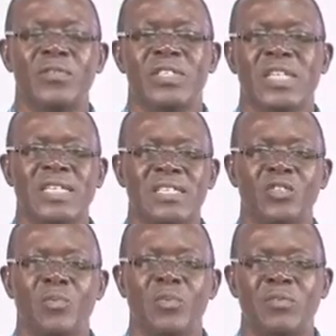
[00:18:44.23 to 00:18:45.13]

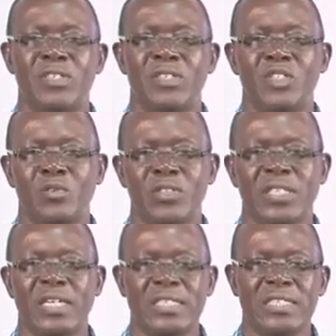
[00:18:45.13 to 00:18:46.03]
sardines or manufacturing soft
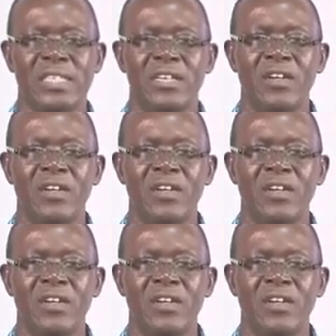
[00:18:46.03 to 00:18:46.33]
sardines.